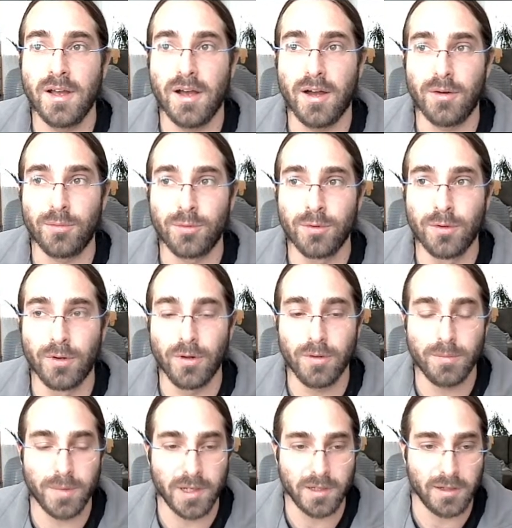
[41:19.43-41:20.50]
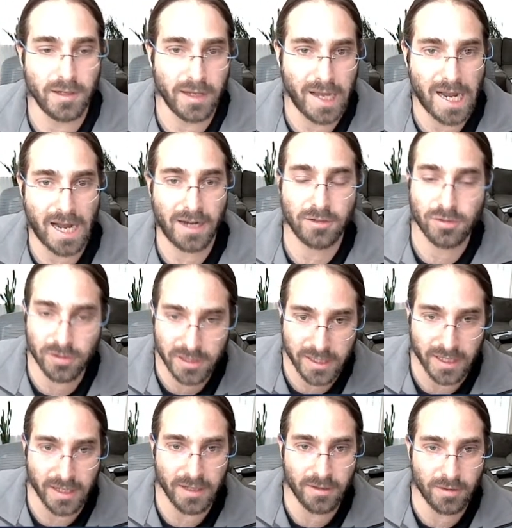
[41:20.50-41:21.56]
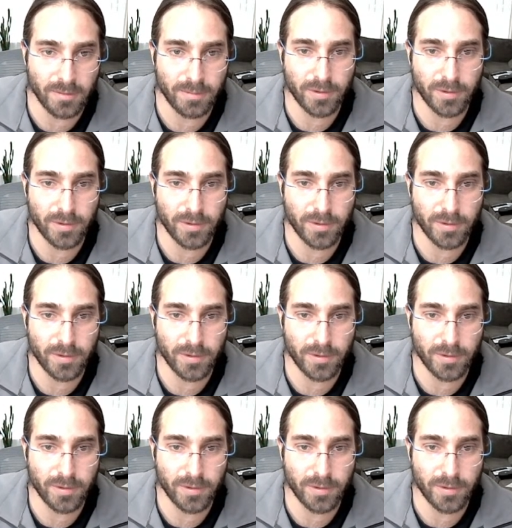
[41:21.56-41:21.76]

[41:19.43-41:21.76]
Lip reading: rule, but actually in the